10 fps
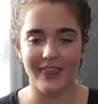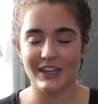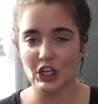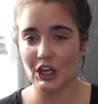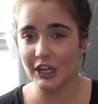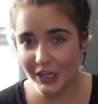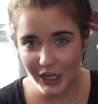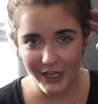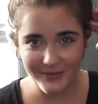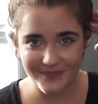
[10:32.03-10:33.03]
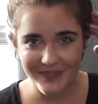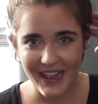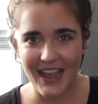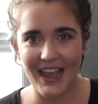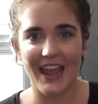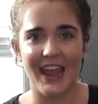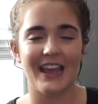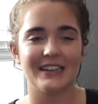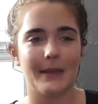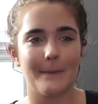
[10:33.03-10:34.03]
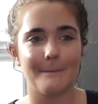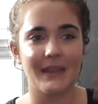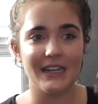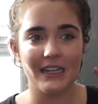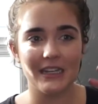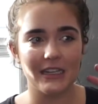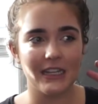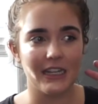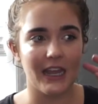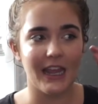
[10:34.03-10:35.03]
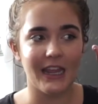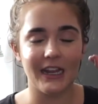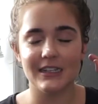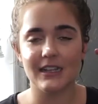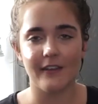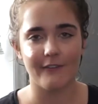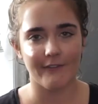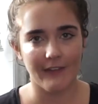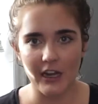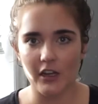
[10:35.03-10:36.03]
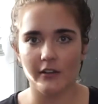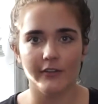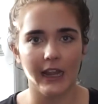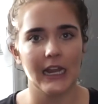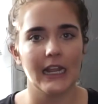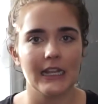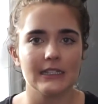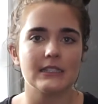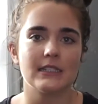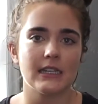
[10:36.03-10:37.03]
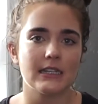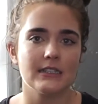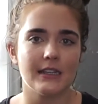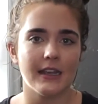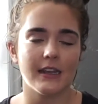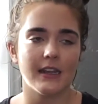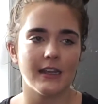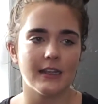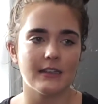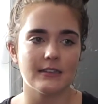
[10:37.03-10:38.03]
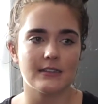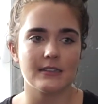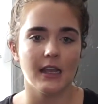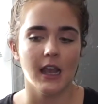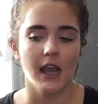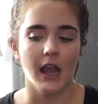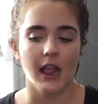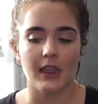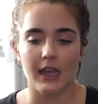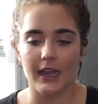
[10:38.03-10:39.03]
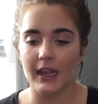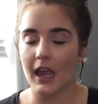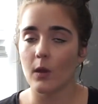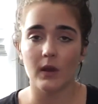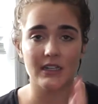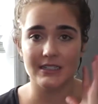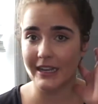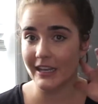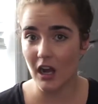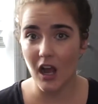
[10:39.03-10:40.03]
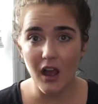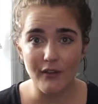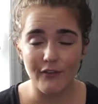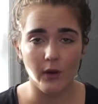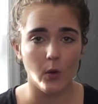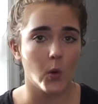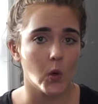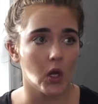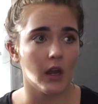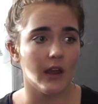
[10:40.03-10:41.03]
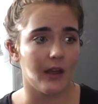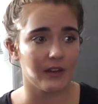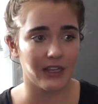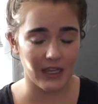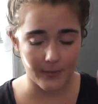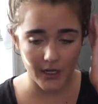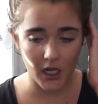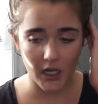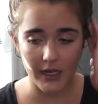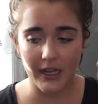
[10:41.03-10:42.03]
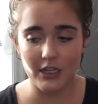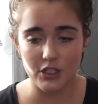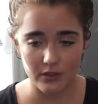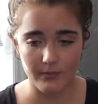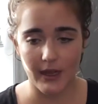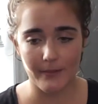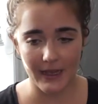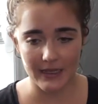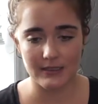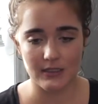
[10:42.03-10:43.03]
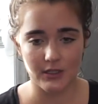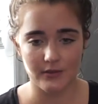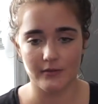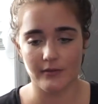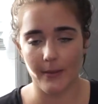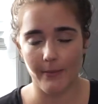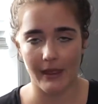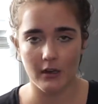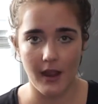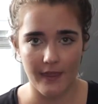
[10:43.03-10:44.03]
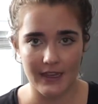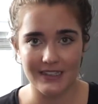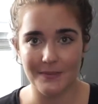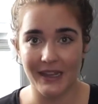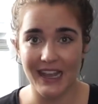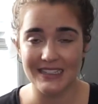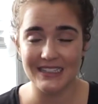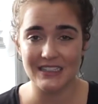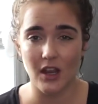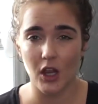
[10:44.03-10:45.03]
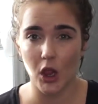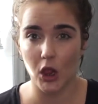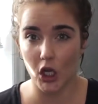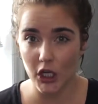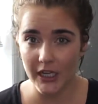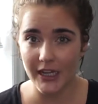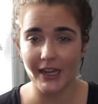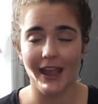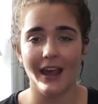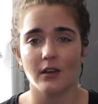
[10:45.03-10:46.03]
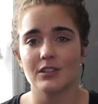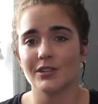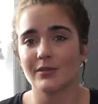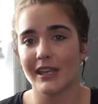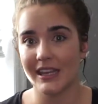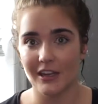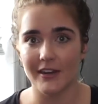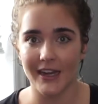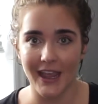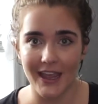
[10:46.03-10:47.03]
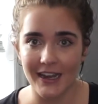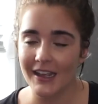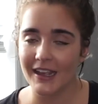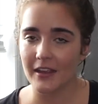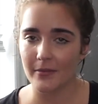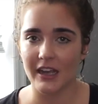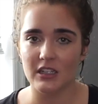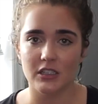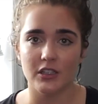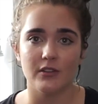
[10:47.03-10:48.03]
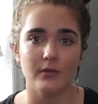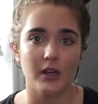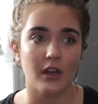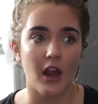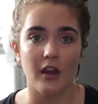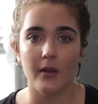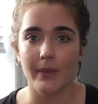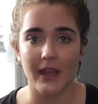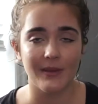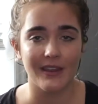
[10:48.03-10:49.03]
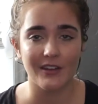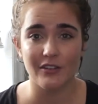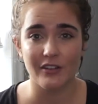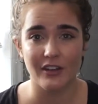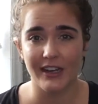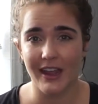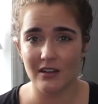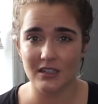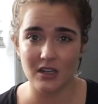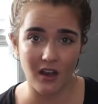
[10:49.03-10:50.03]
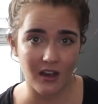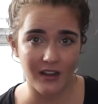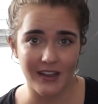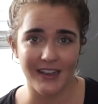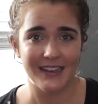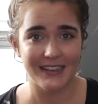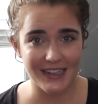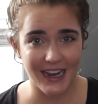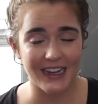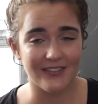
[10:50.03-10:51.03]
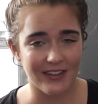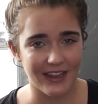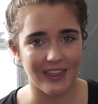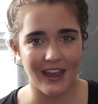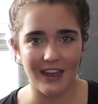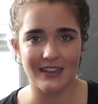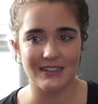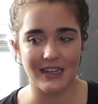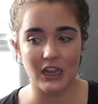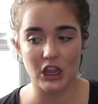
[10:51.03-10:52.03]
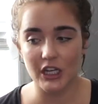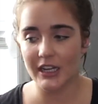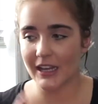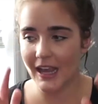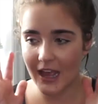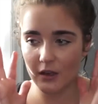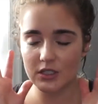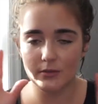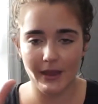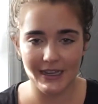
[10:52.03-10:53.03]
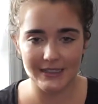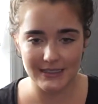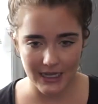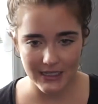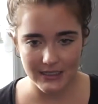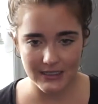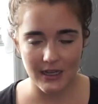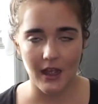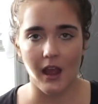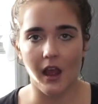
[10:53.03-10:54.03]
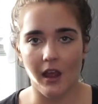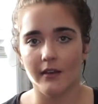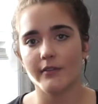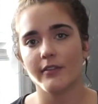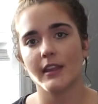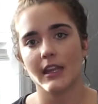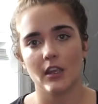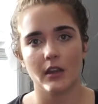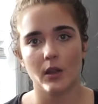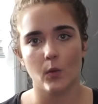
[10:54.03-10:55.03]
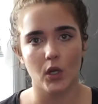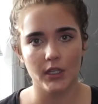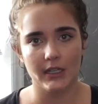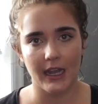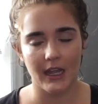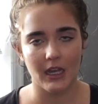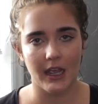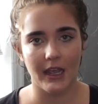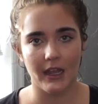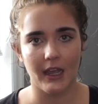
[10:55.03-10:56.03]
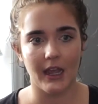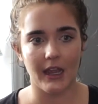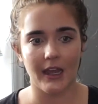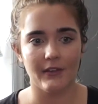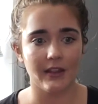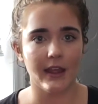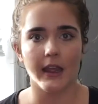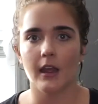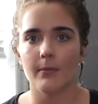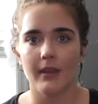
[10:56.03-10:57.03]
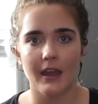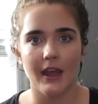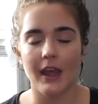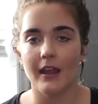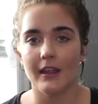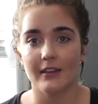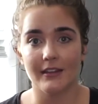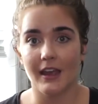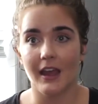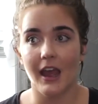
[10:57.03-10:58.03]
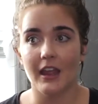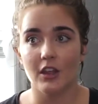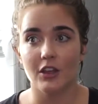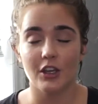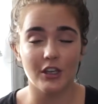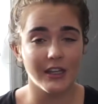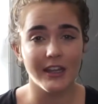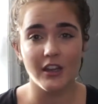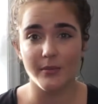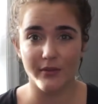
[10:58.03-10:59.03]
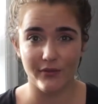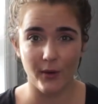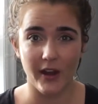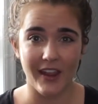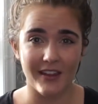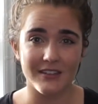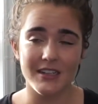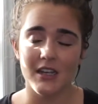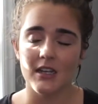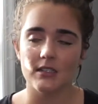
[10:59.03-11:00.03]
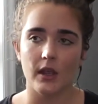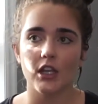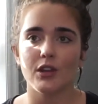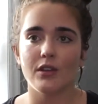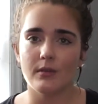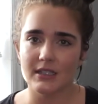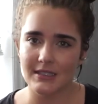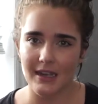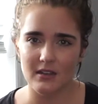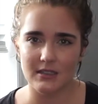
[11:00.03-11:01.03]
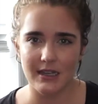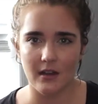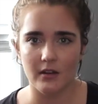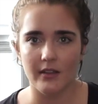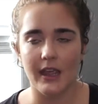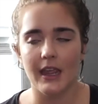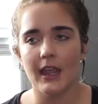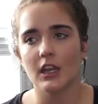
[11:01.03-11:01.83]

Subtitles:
they turn it on, and immediately it is a fight or flight instinct. It is like, I want to take it off or I want to keep it on and do my best to get better at this, because it's learning how to hear again. Imagine you are a baby and you're learning how to talk. It's kind of like that. It's like learning how to make sense of the hearing world again. And I have a leg up in that I could hear beforehand, so I knew what sounds sounded like, I